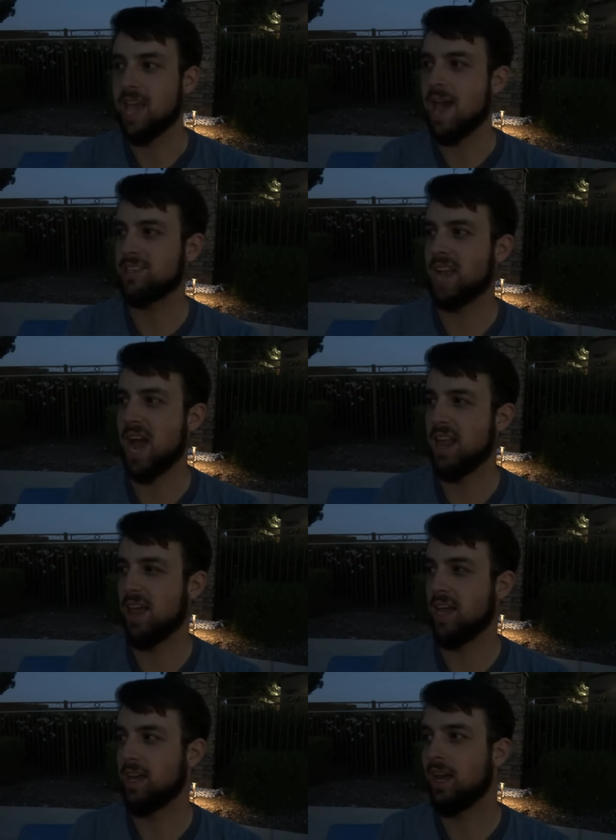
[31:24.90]
Yeah, it's kind of
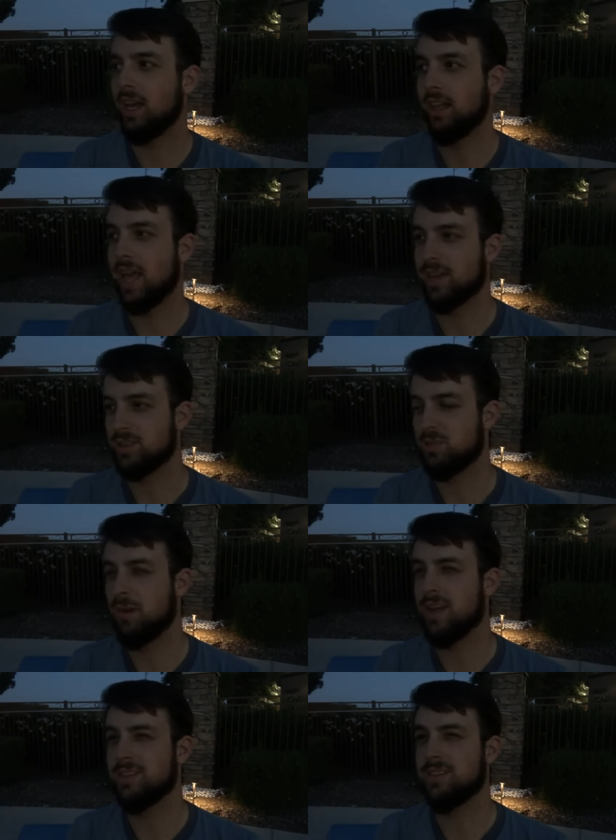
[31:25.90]
like a, like a
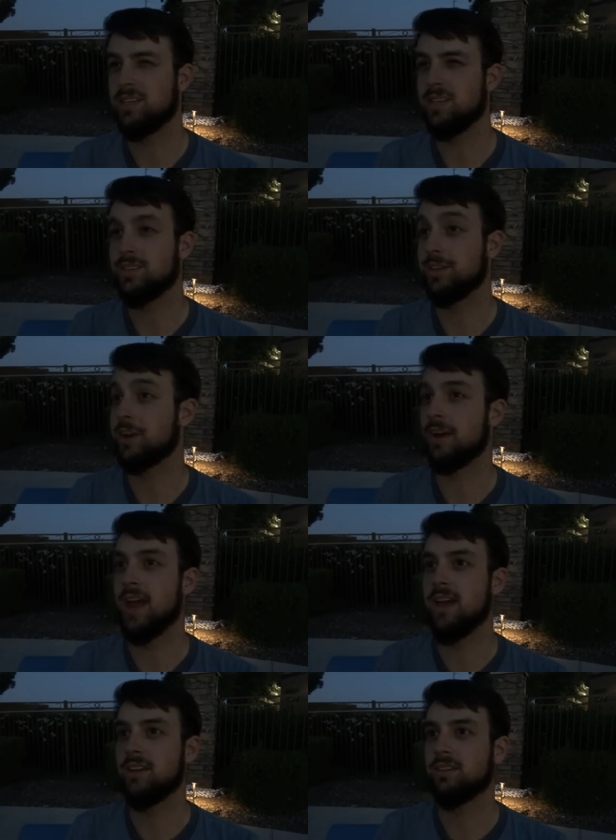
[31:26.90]
spicy
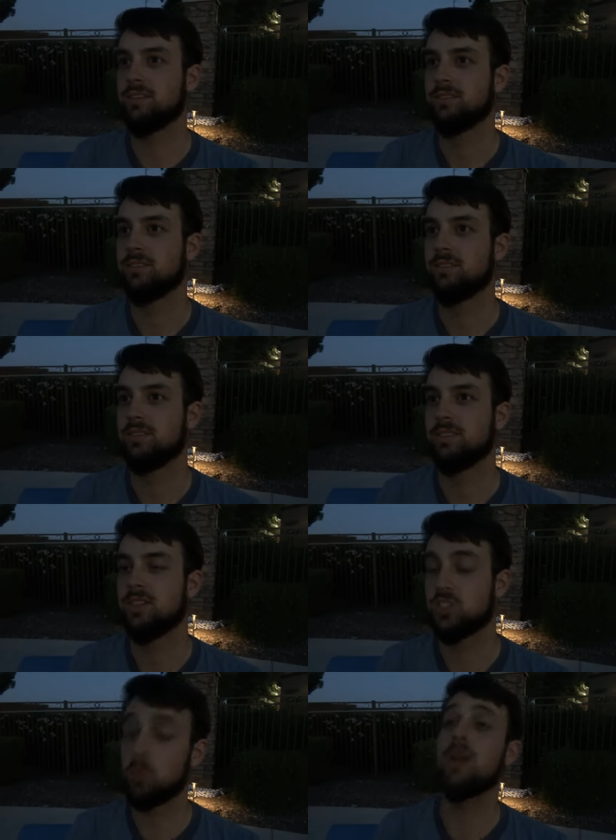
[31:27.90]
cigarette. Sweeter,
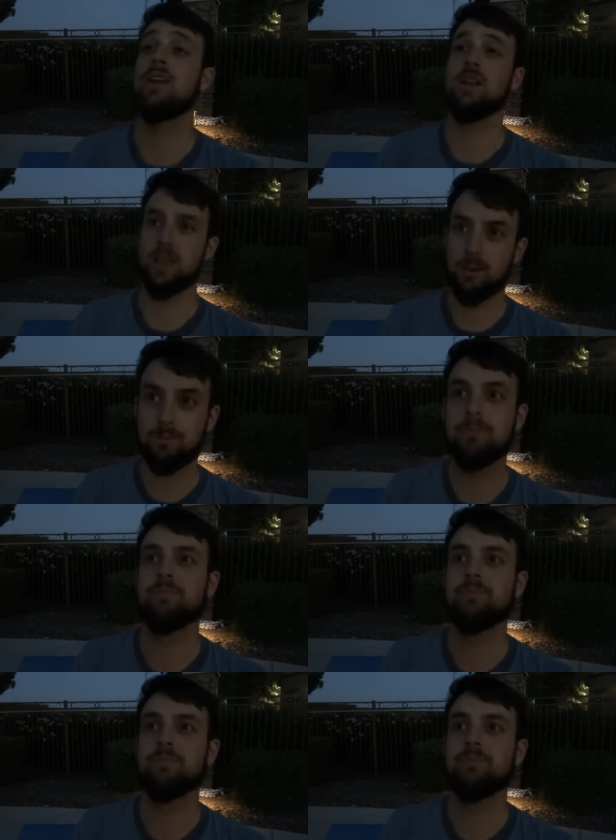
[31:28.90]
sweeter, yep.